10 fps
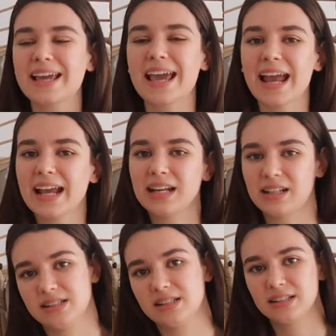
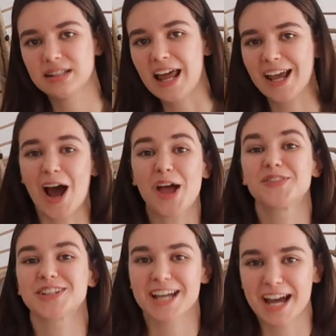gain like
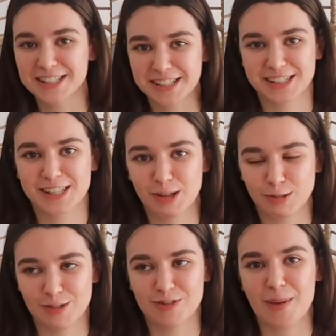advertising
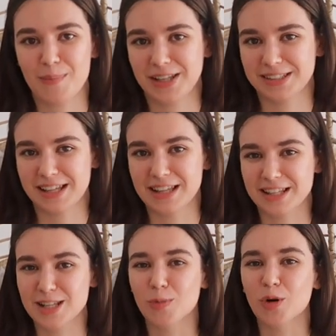skills, if that makes
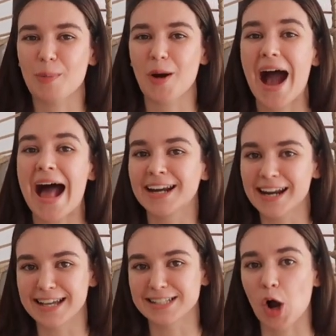sense. It's more about
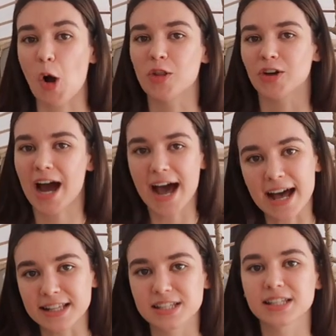analyzing other
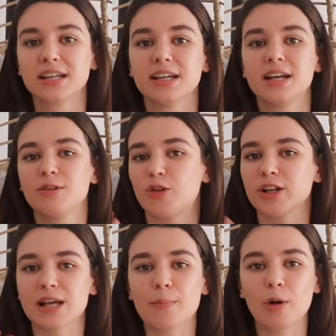ads, for
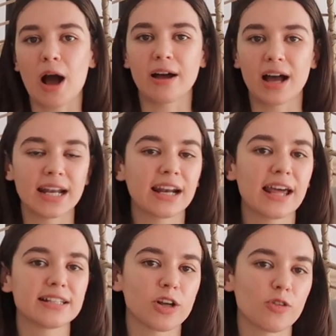example,
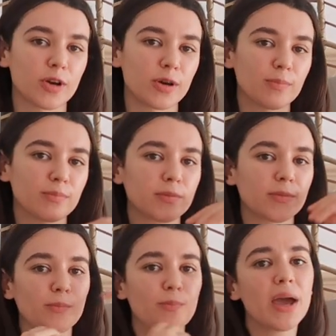analyzing other
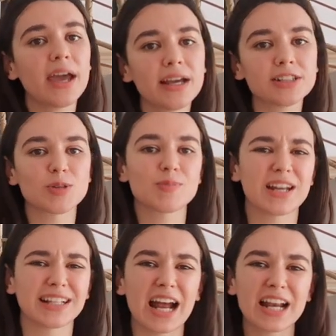campaigns,
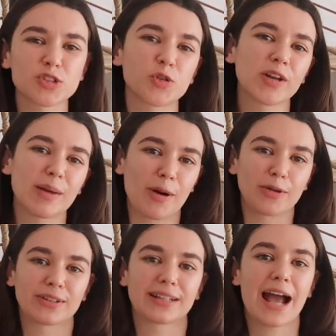something like that. It's not really
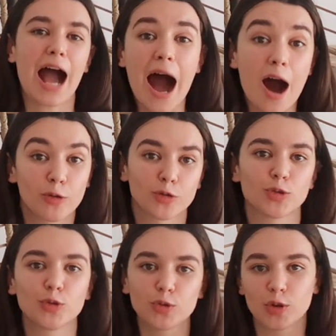about how
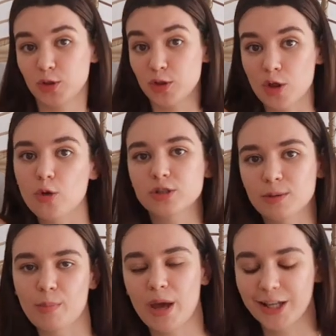to do those
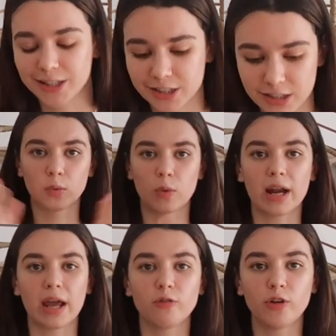campaigns.
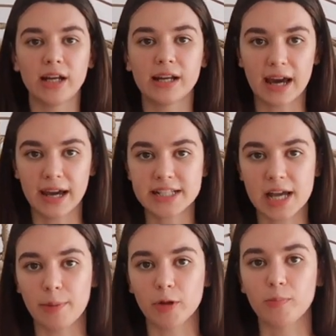What I really liked
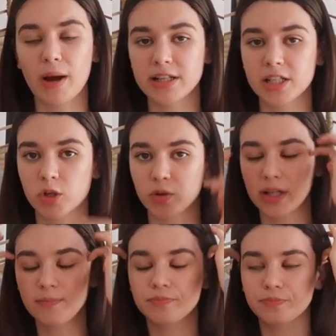about my
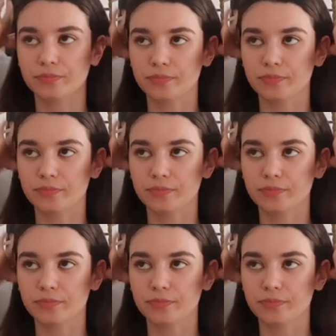degree,